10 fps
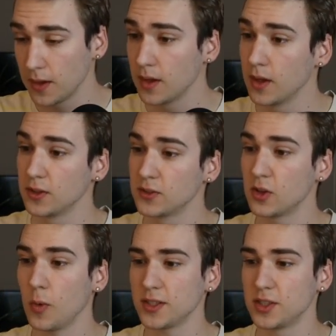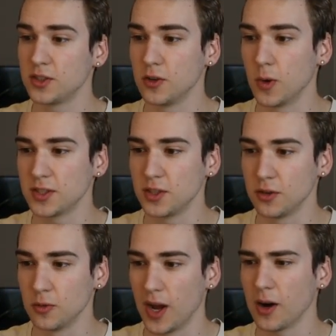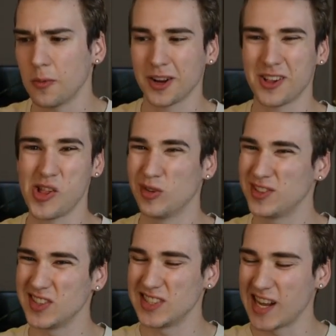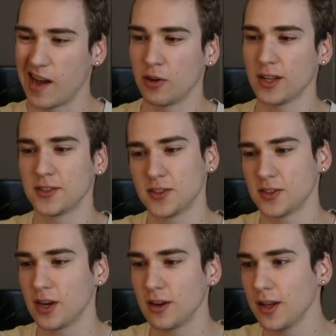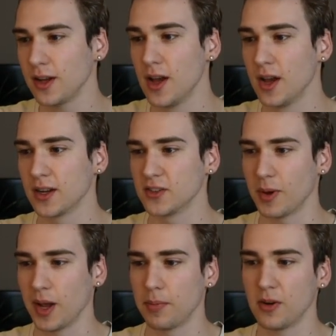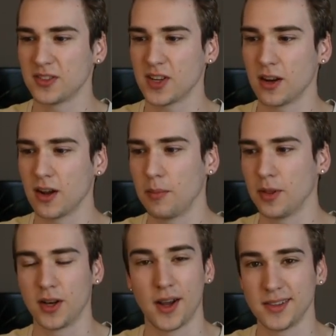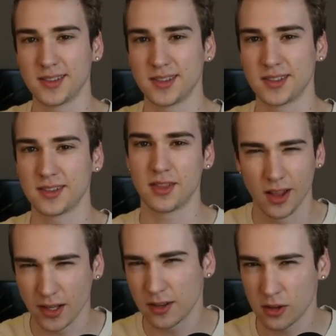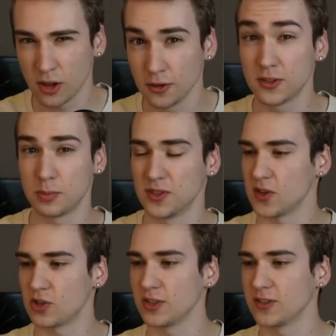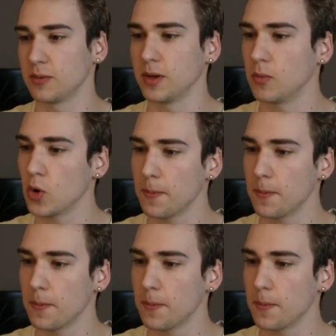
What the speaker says: So what to do? What to do? I don't want to close it down necessarily, because my opponent's got a couple of knights. They like closed positions a bit more.